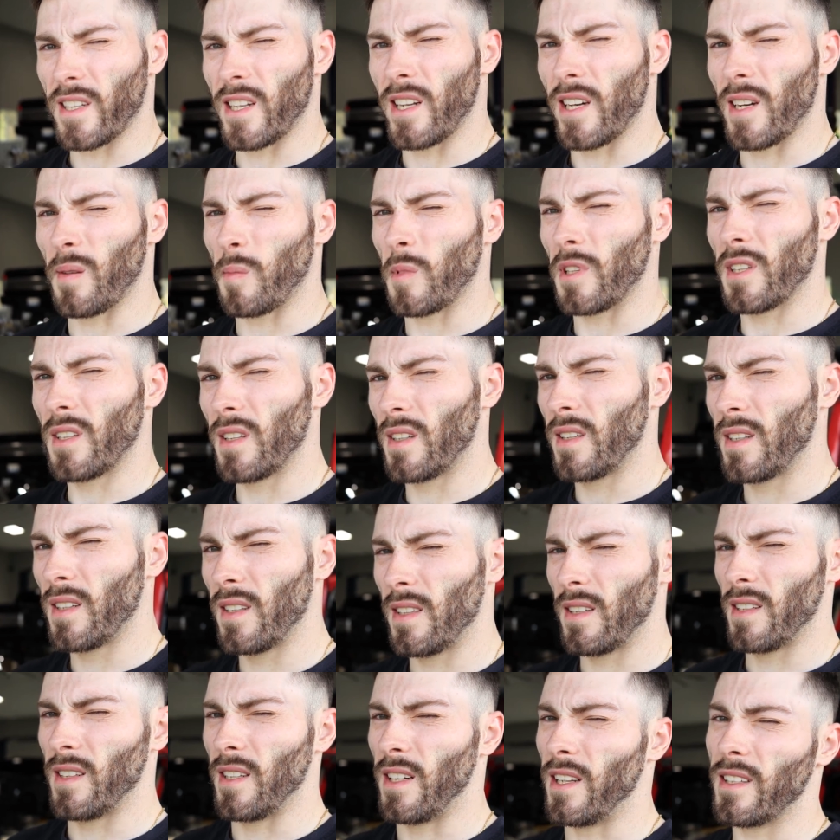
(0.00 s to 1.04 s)
that habit.
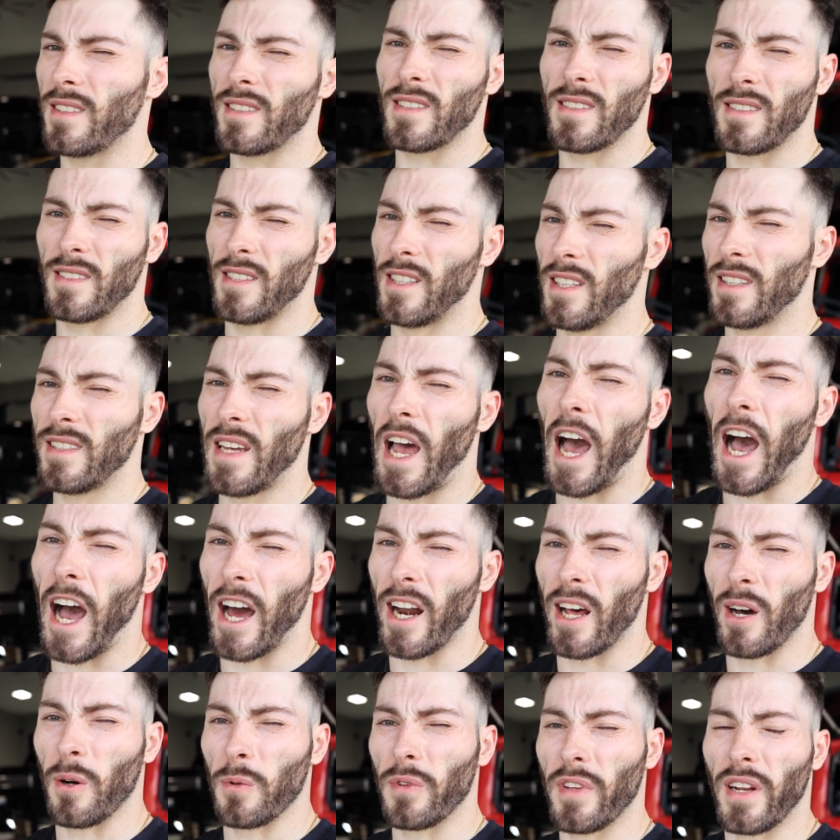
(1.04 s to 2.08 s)
And it's
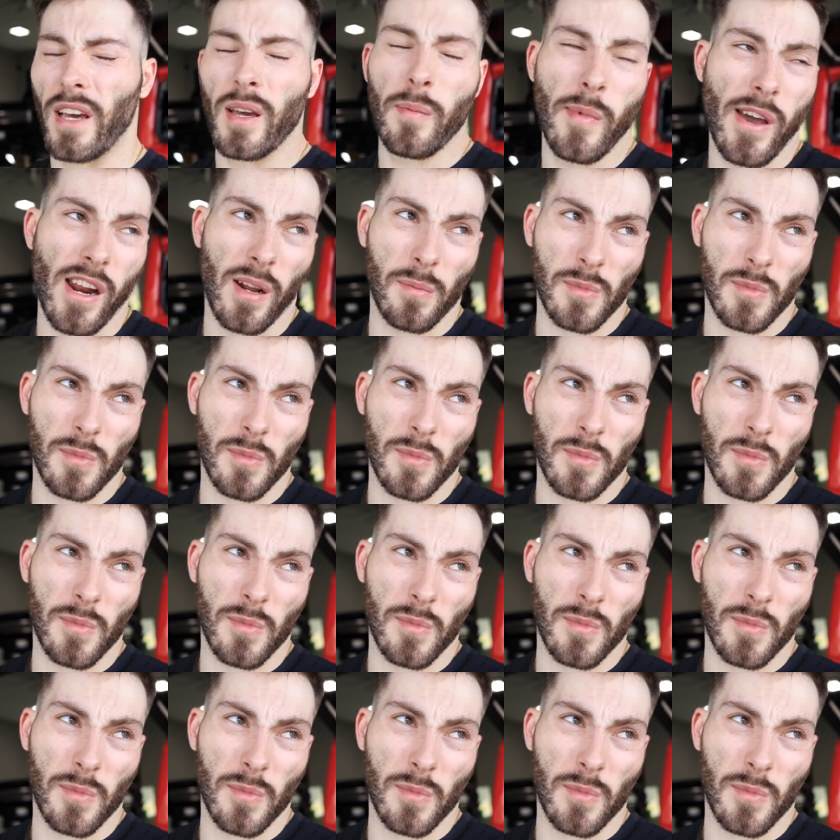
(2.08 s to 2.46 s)
hot out today, man.